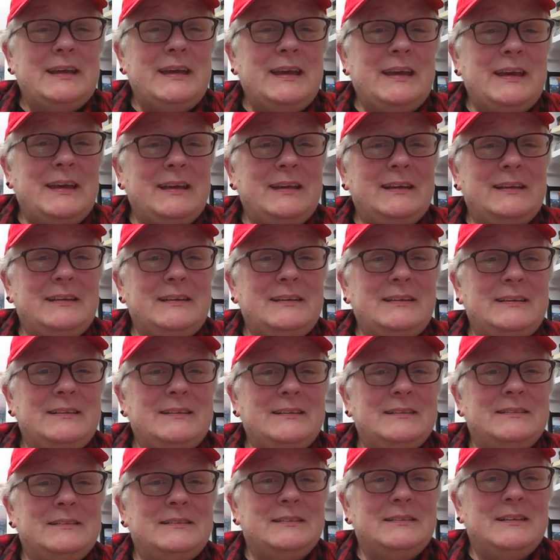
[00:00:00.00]
and
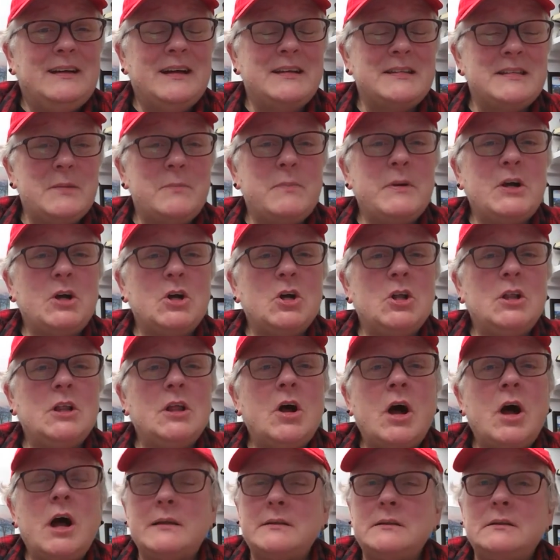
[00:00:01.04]
a typical
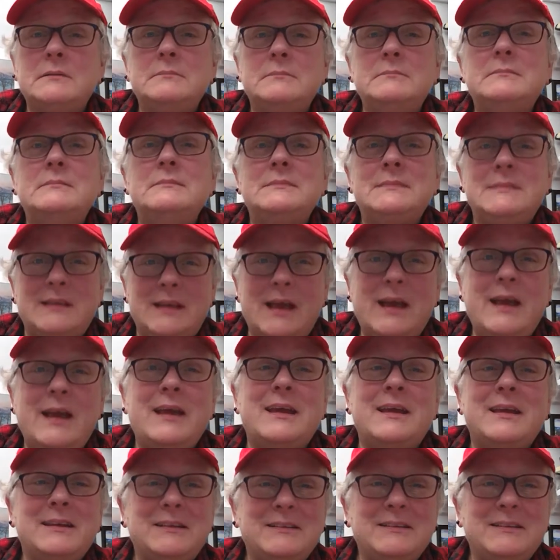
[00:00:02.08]
autumn day.